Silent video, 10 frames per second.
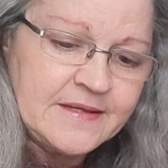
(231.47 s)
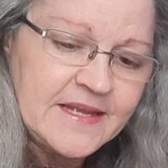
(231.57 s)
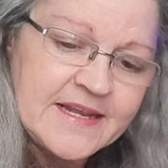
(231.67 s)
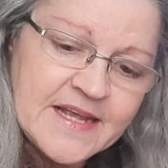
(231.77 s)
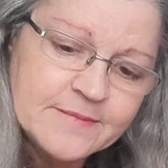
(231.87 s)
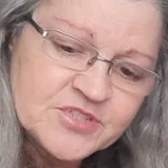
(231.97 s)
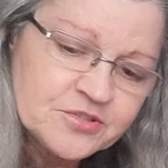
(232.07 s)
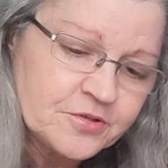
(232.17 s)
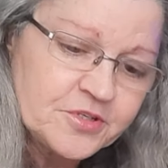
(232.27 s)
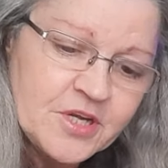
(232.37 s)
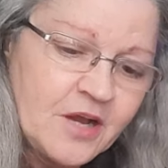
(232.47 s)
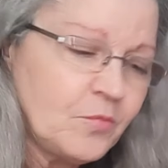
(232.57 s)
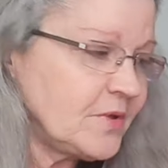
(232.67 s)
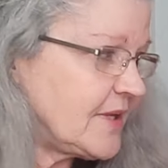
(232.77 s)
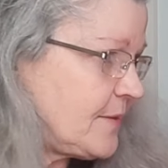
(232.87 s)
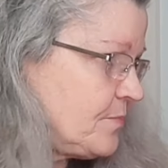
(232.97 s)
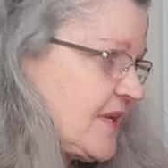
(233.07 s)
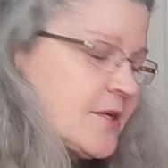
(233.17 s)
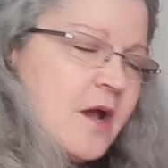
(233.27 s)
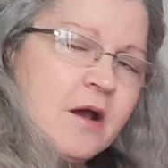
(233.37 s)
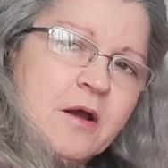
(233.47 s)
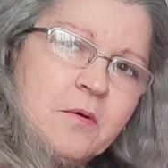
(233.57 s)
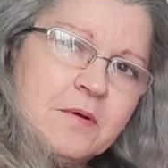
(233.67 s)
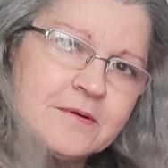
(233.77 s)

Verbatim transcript: And I'm sure y'all will let me know